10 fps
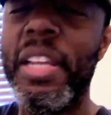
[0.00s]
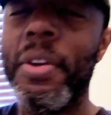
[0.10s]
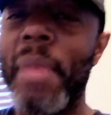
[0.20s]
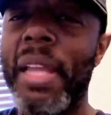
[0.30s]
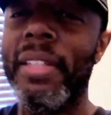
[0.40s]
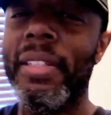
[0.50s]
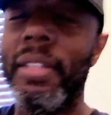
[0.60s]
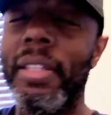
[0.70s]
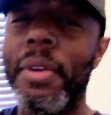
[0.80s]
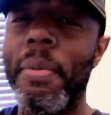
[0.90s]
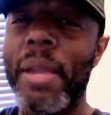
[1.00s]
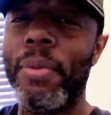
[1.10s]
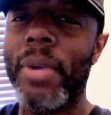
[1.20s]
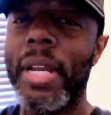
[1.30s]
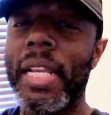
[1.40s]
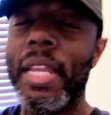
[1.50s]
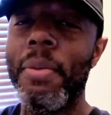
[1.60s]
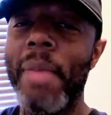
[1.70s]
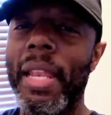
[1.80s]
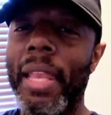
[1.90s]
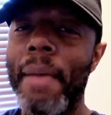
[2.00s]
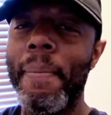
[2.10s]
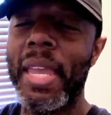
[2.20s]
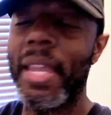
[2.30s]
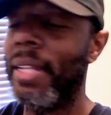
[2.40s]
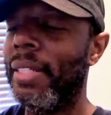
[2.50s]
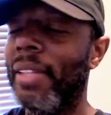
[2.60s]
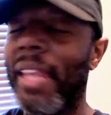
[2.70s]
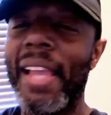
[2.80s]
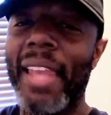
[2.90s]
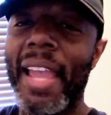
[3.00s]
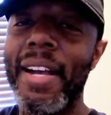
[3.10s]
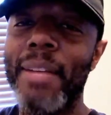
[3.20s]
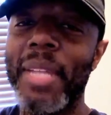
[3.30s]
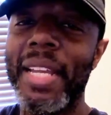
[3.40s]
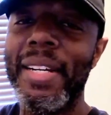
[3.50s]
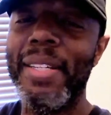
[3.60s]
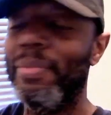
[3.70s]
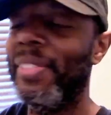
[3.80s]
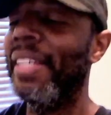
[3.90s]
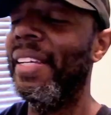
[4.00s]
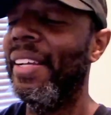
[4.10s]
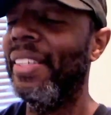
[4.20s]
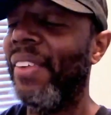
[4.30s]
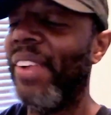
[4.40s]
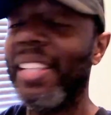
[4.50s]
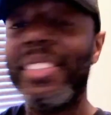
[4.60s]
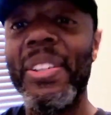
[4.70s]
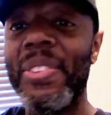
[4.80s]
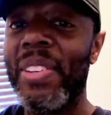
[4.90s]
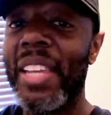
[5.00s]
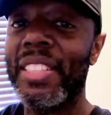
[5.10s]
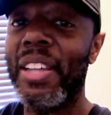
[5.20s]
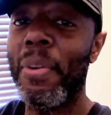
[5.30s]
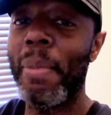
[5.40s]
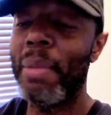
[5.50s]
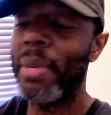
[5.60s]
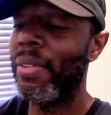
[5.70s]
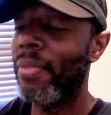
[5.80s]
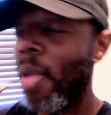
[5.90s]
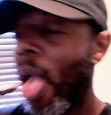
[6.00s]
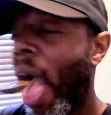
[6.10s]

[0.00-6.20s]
little bit, little bit runny, little bit lumpy, like like Humpty Hump. All right, so let's go, baby.